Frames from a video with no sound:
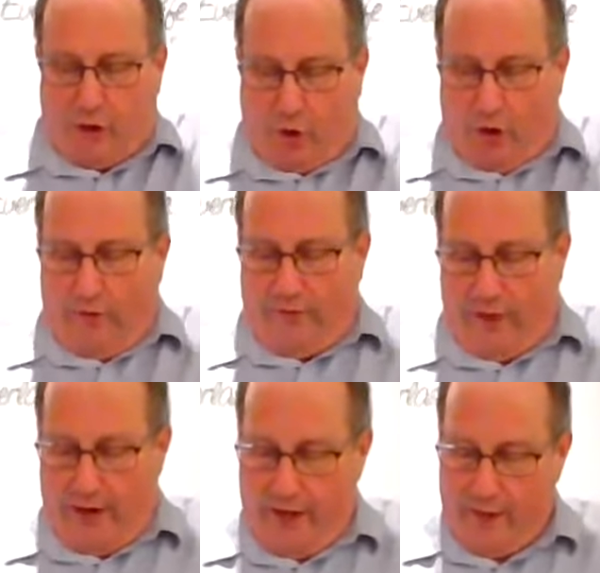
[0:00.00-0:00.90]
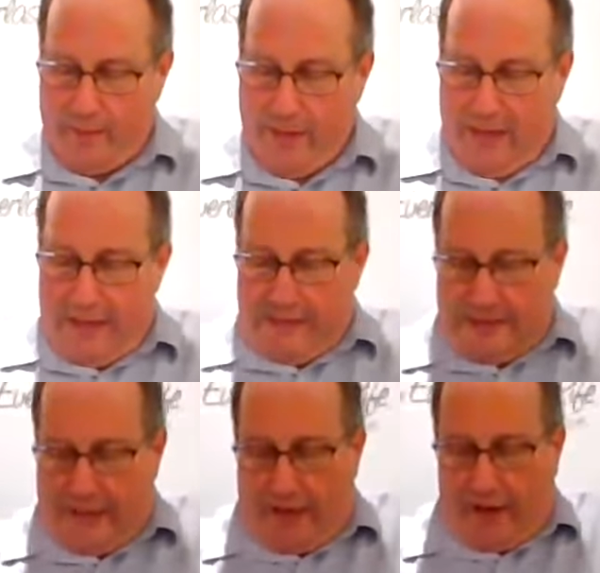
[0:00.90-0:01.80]
glorify him,
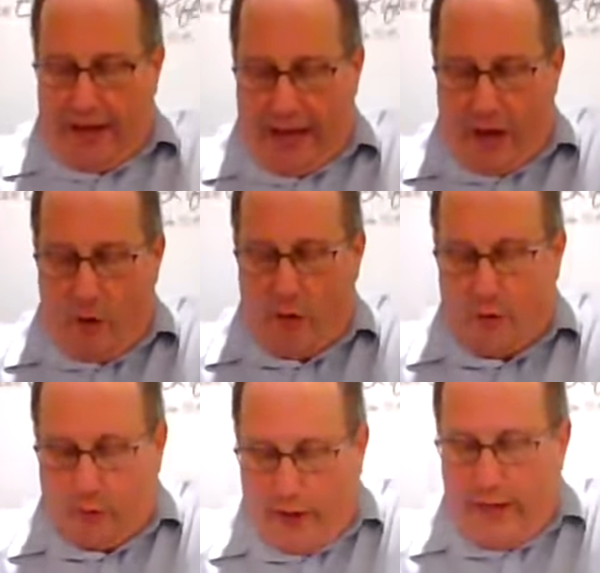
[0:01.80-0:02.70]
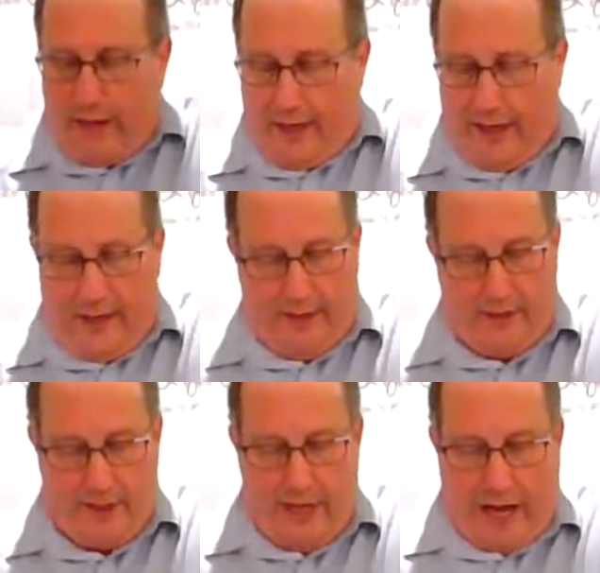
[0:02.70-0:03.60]
tell how great he
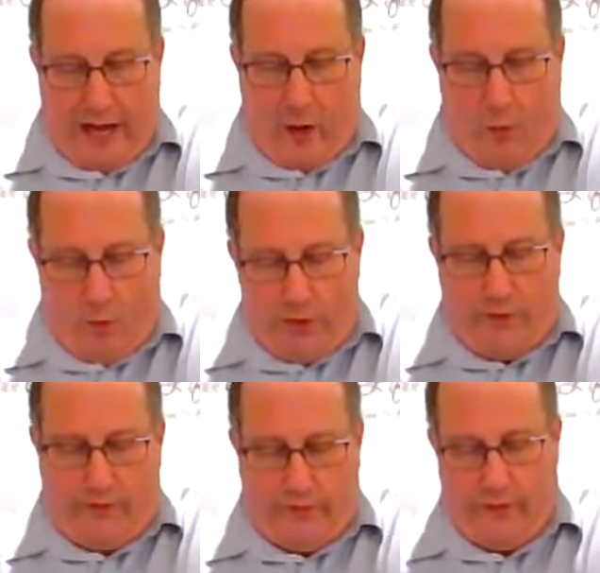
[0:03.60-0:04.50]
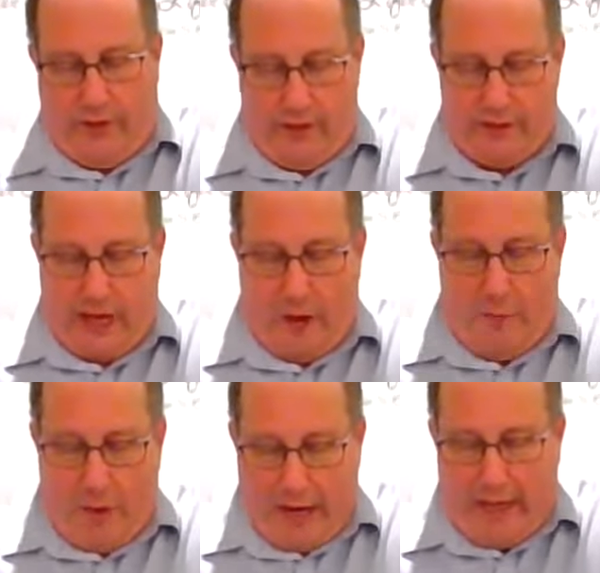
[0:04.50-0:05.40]
is, how wonderful he is, how
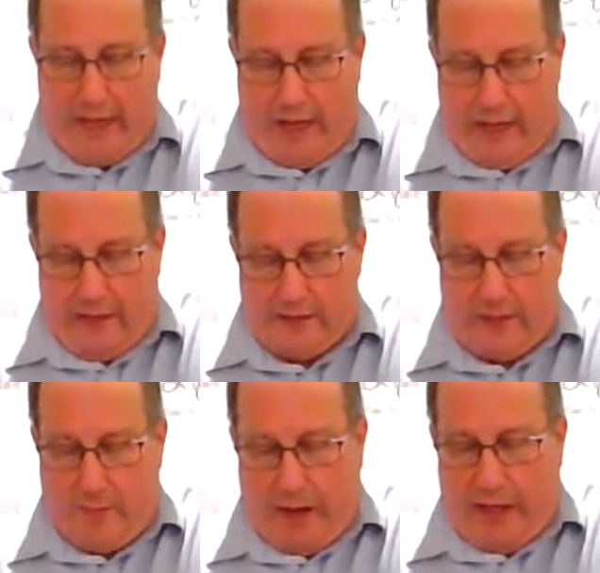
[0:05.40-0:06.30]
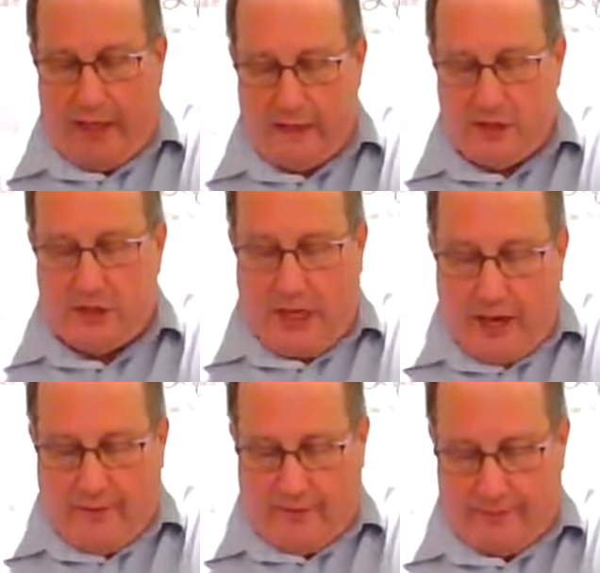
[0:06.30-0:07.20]
mighty he is, and mighty to
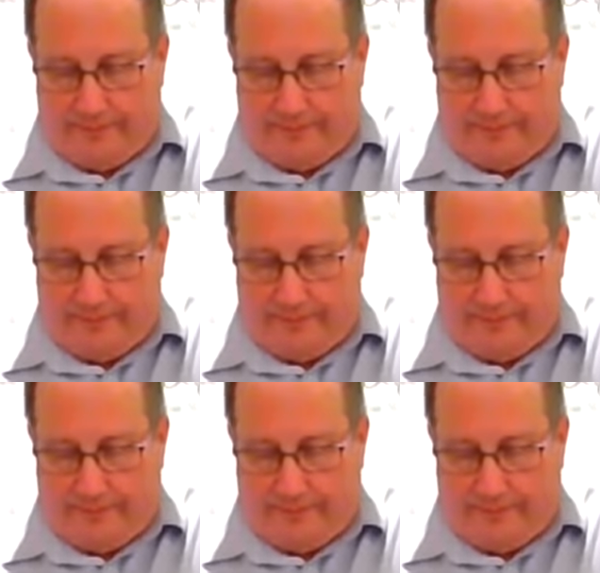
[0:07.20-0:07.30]
save.